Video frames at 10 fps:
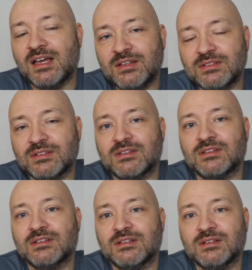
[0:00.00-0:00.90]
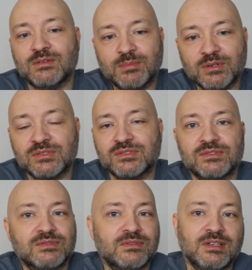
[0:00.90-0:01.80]
health of the
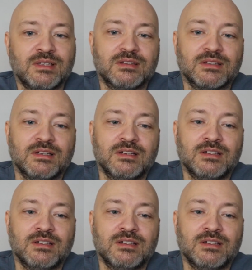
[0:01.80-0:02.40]
person's faith.